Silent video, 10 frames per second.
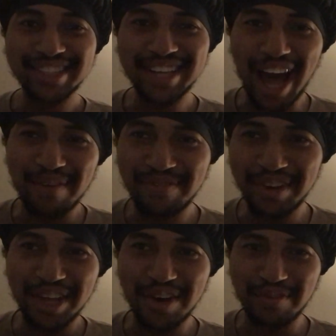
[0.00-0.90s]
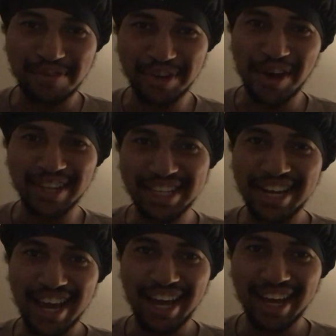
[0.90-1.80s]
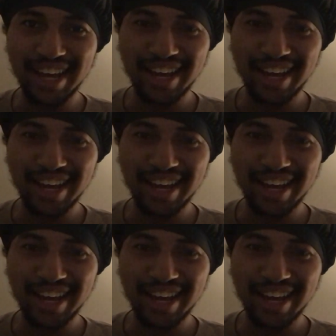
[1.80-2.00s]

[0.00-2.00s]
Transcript: top video for y'all today.